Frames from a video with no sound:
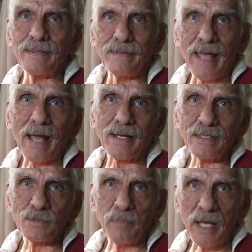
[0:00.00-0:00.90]
That
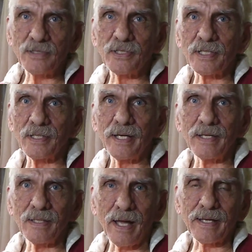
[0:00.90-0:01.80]
is basically,
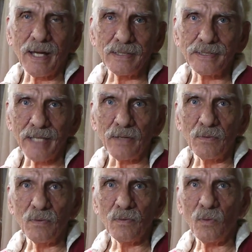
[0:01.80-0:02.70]
like I said,
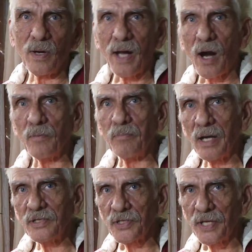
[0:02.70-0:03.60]
what our
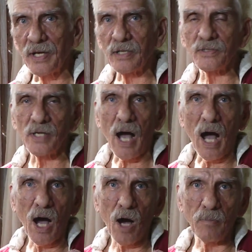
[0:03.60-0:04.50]
budget is,
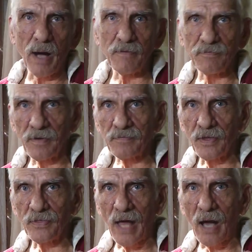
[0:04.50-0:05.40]
how my
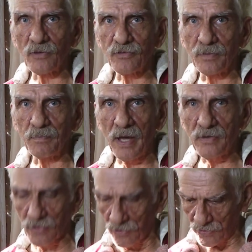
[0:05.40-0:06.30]
50,000
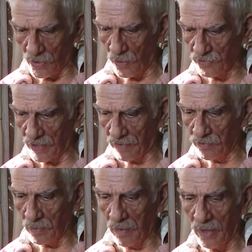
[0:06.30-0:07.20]
pesos goes
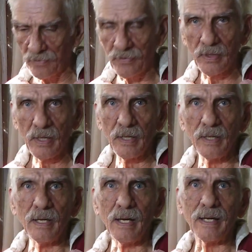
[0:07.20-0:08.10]
every month,
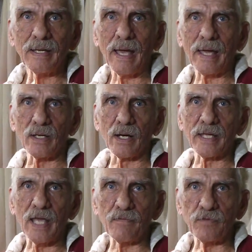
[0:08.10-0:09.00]
and it'll
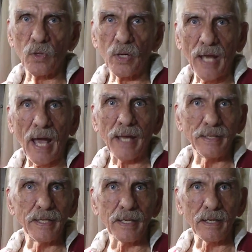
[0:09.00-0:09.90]
give you an
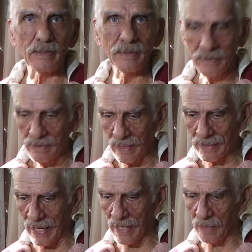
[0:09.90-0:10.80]
idea.
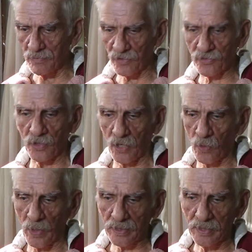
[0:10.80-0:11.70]
Again, I'm just going to
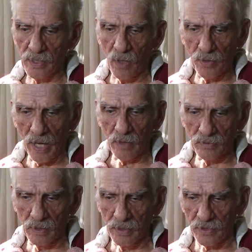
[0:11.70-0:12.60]
quickly go down
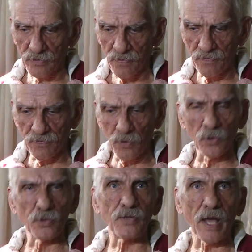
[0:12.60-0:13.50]
the list.
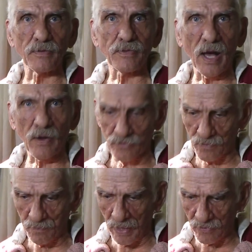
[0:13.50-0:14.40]
Food,
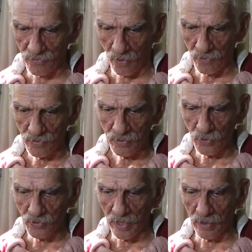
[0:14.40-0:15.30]
10,000 pesos.
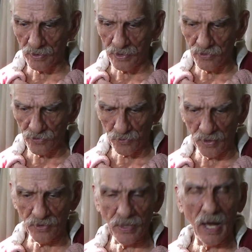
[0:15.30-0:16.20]
Utilities,
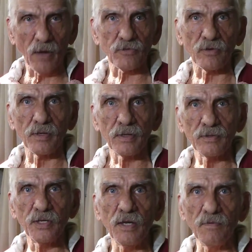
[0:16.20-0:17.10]
3,000.
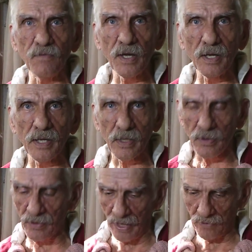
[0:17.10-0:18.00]
TV and
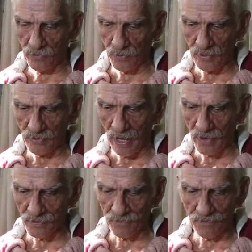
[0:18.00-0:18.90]
internet,
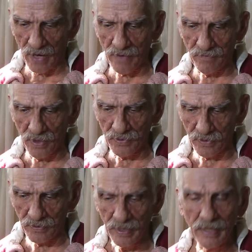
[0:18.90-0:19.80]

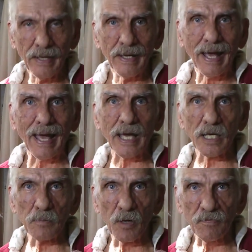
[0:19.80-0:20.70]
3,500.
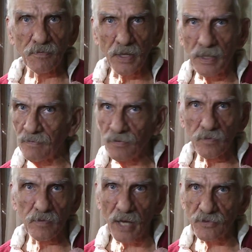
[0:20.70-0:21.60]
Animal feed, if
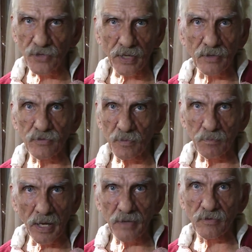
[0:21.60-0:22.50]
you've got chickens and
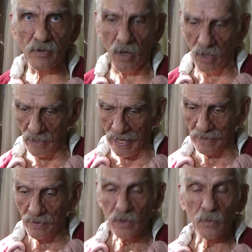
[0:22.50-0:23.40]
pigs and all
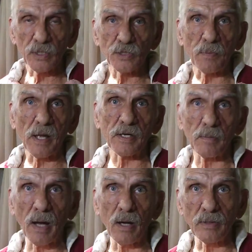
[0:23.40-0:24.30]
that, we spend
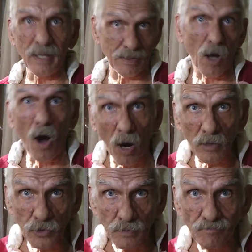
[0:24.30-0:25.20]
about, and dogs,